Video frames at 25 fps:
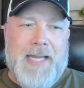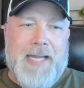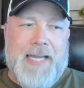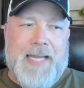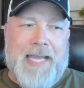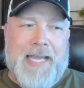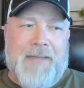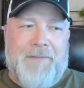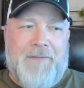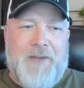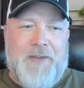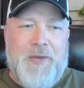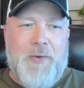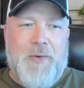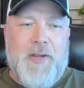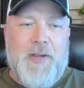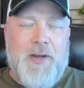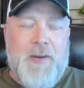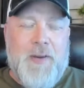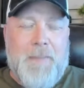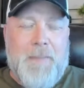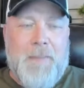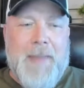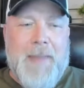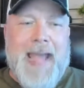If you can
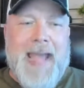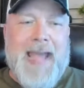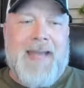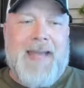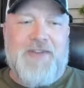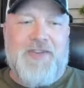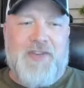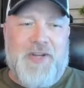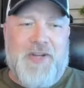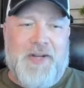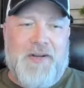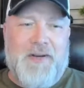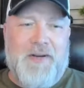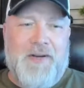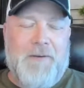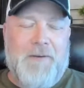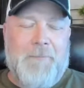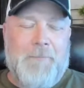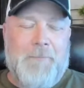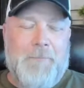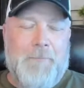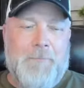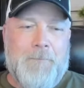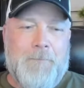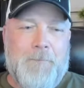imagine
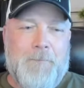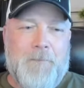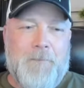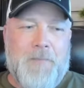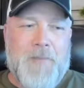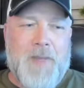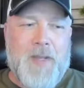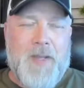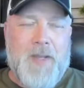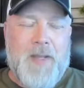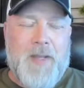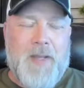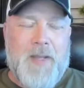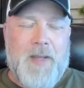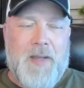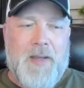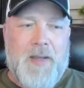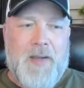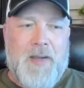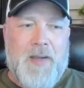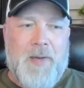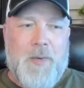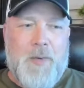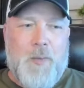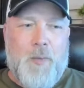
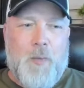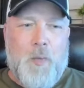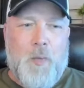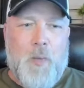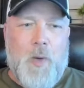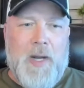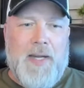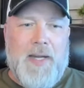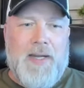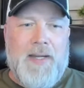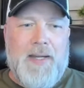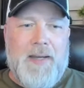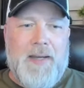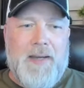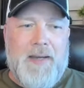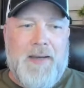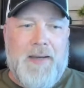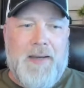what